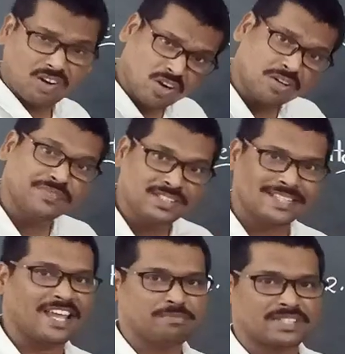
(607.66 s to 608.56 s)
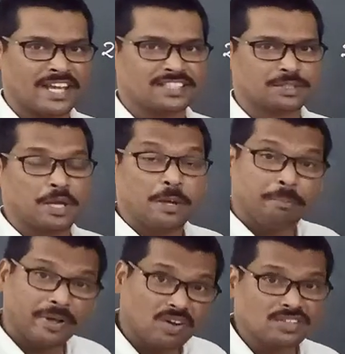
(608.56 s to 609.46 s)
not of the same size.
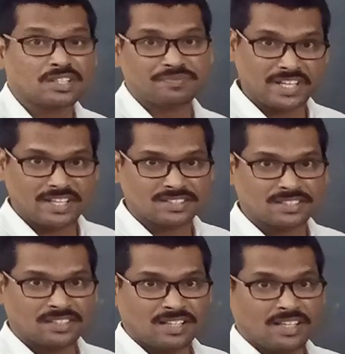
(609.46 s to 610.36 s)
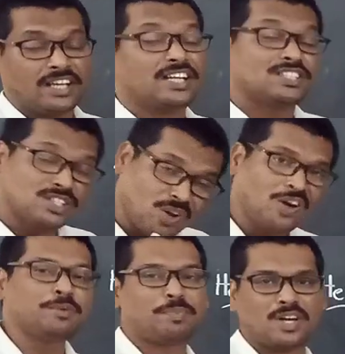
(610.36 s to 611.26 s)
Because of this, it is
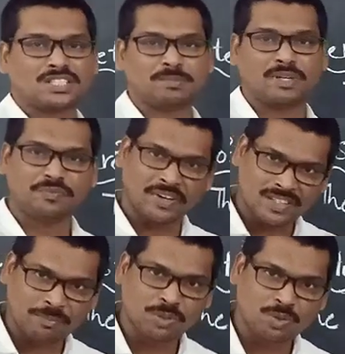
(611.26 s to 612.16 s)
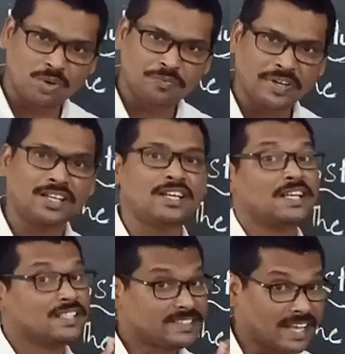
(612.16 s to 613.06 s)
not possible for them to go for
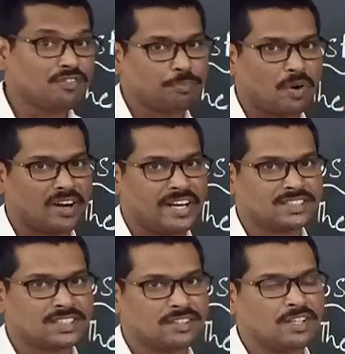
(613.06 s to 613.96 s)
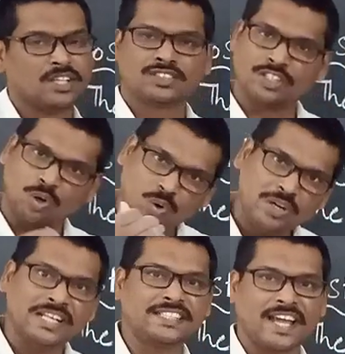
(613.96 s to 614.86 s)
self-pollination. So the
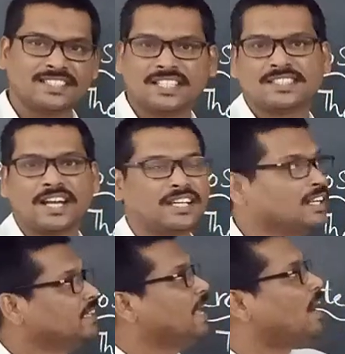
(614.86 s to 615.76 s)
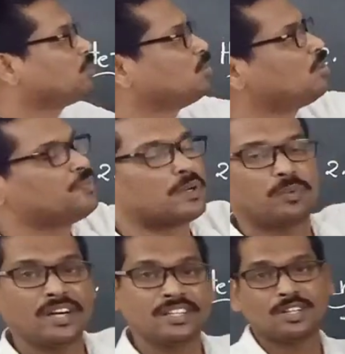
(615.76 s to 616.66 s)
only chance is that they have to go for
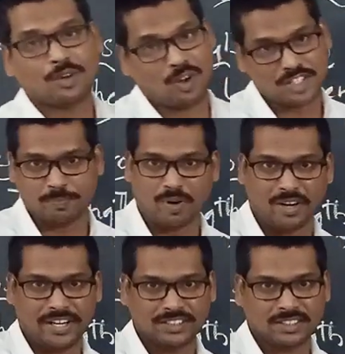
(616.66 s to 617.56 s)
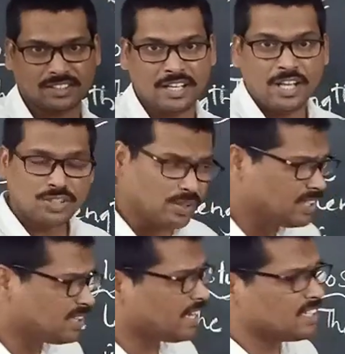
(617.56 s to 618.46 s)
what? Cross-pollination. So
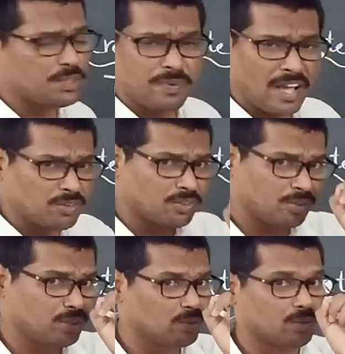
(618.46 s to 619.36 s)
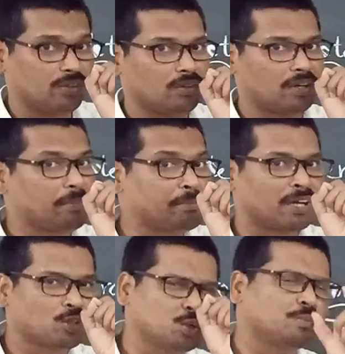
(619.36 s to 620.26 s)
in this, we have to
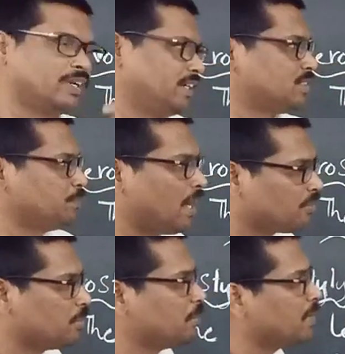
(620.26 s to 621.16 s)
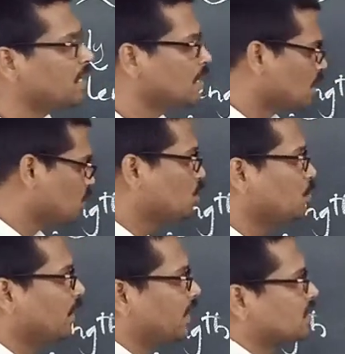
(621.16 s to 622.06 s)
remember two words. We have to remember two
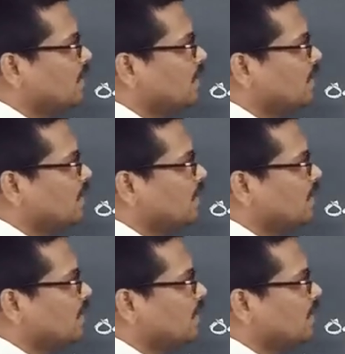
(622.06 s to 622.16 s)
words.